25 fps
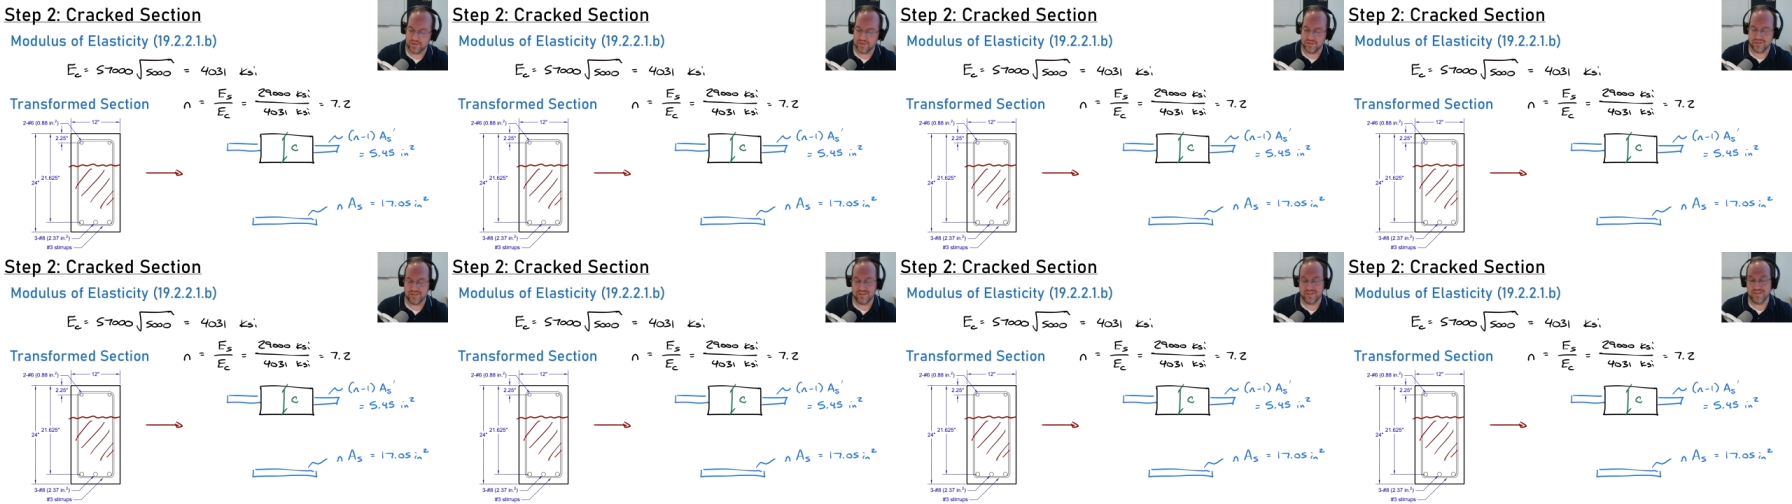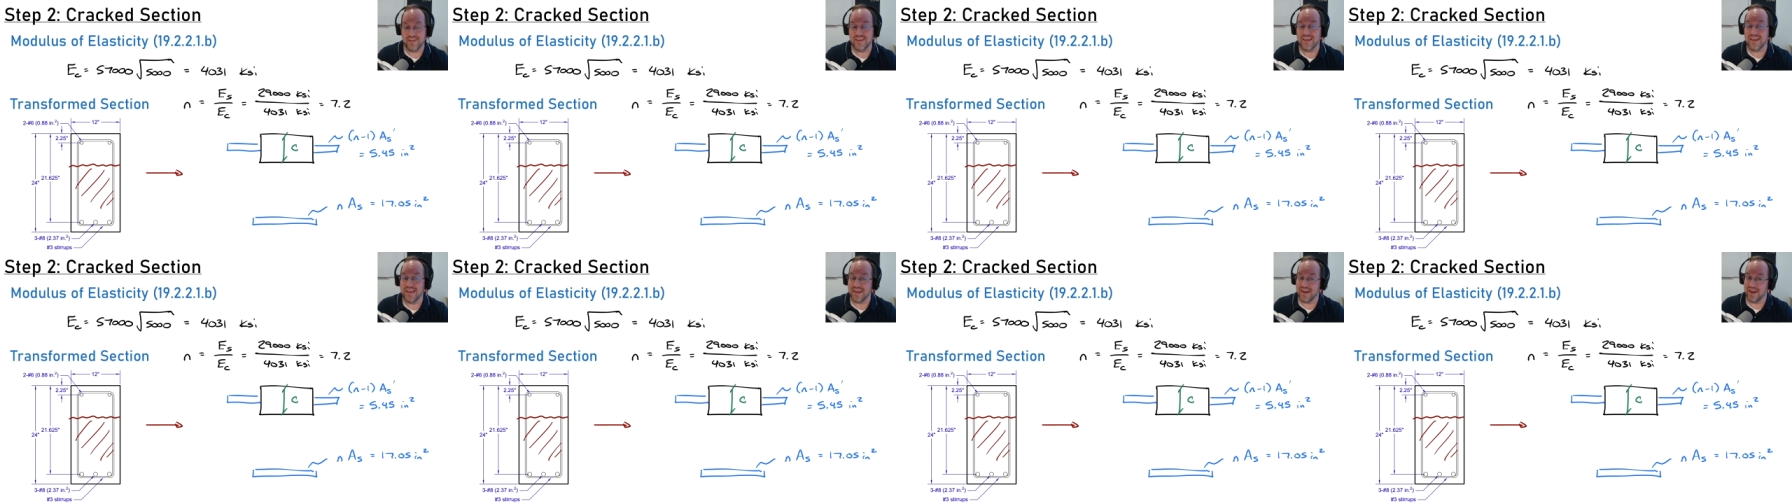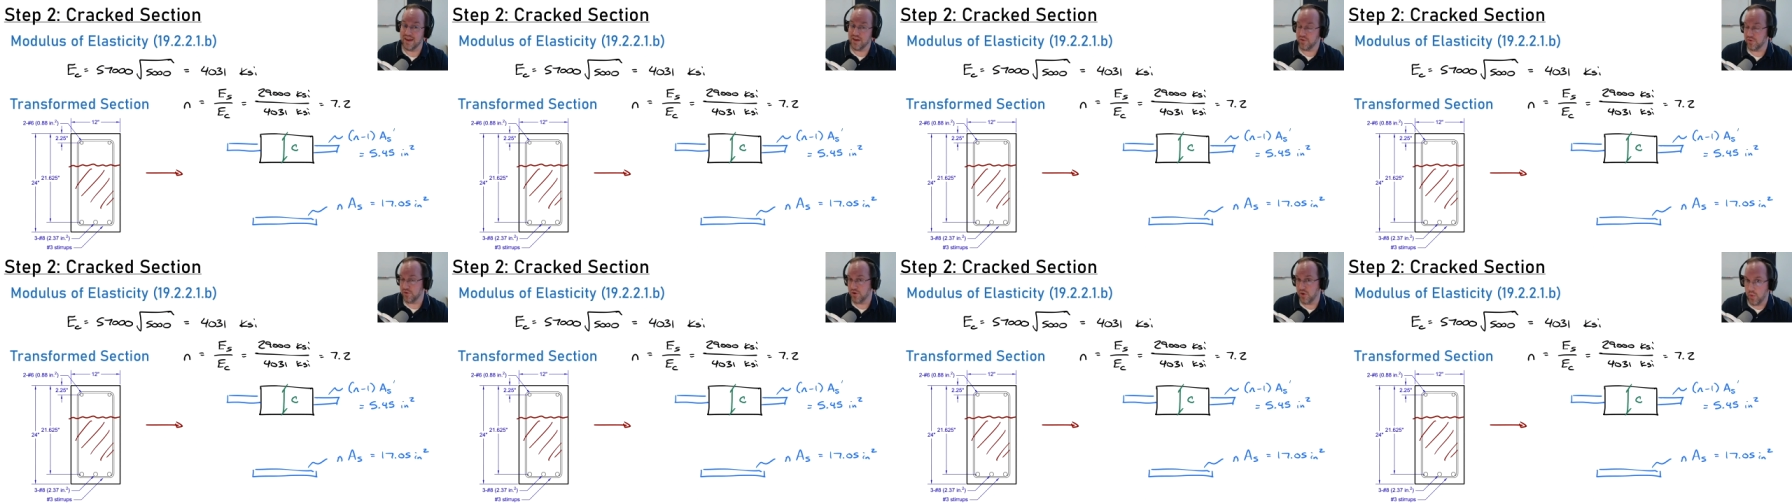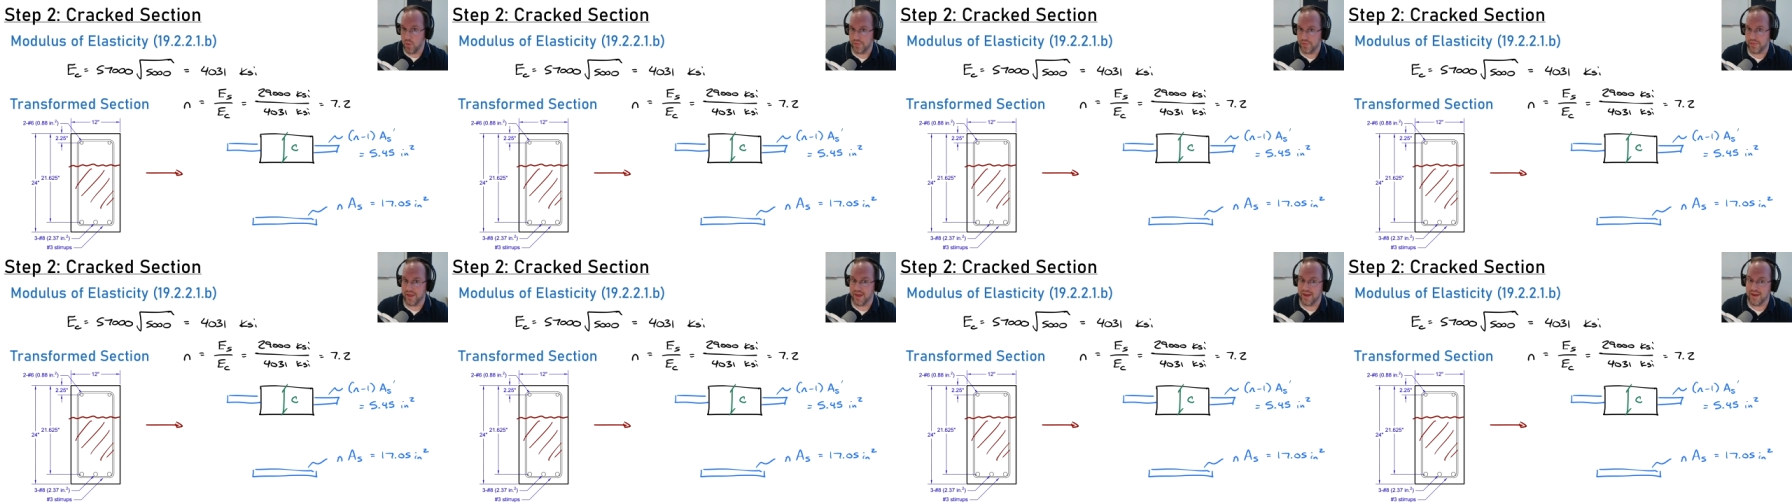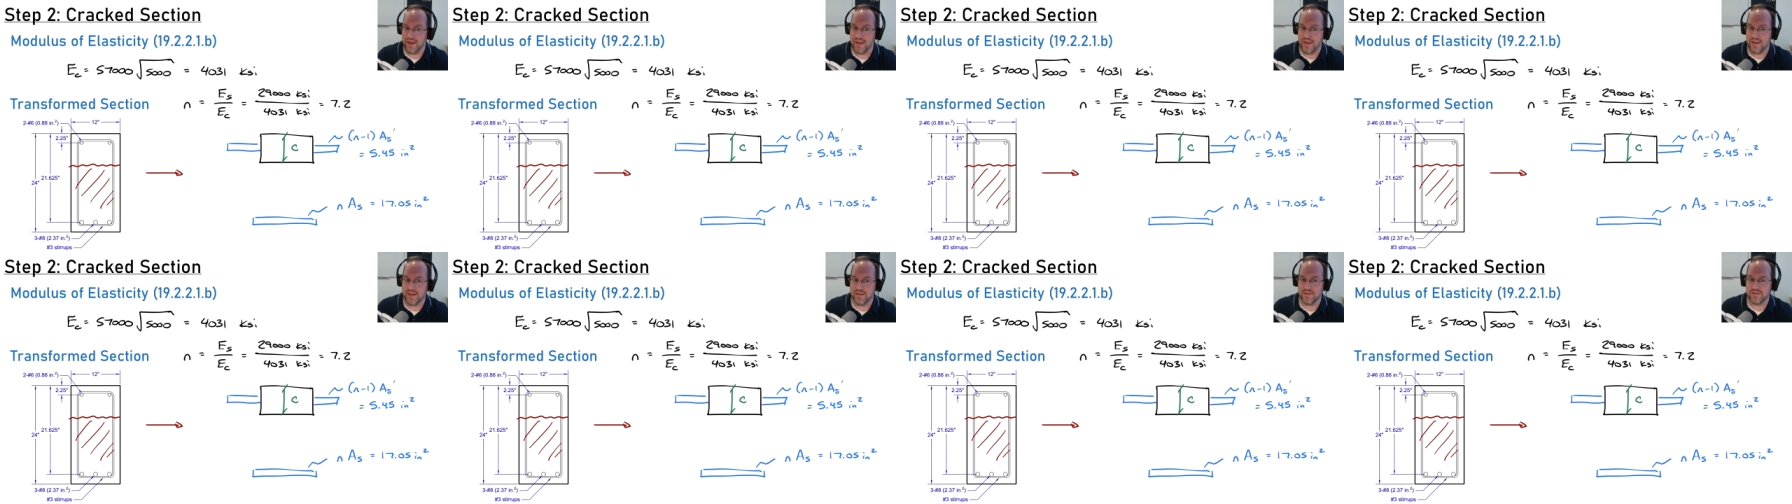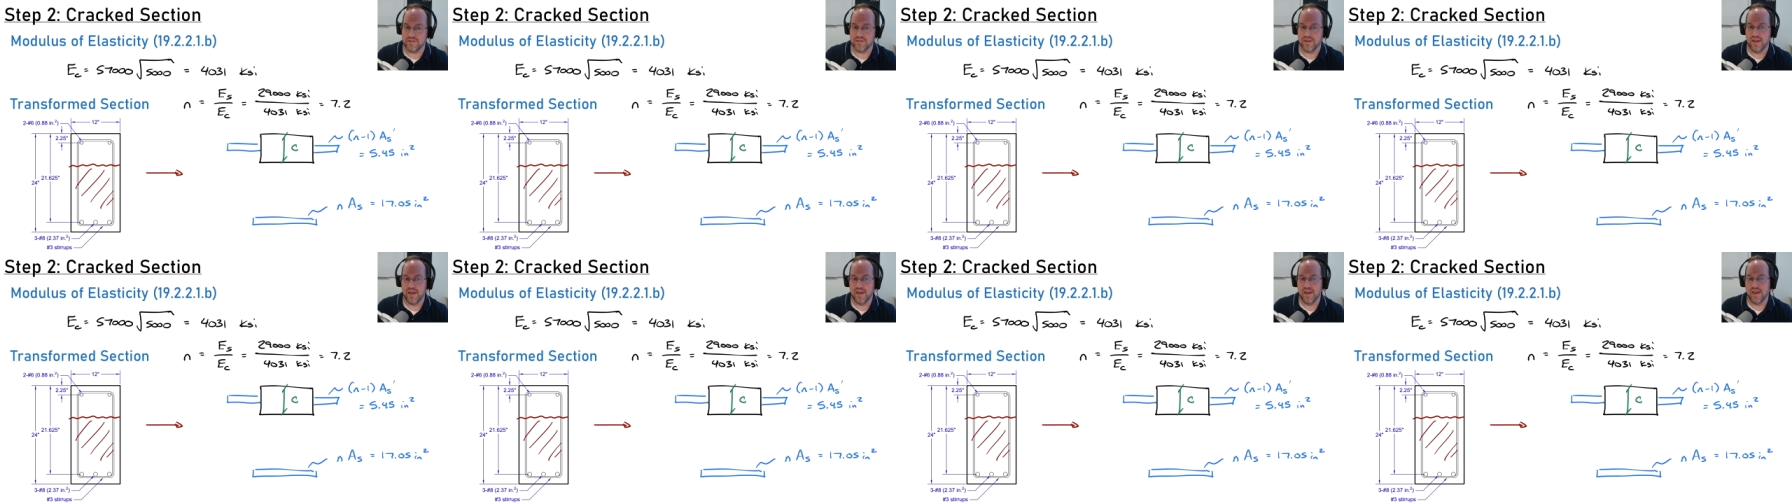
C, and I don't know what that is.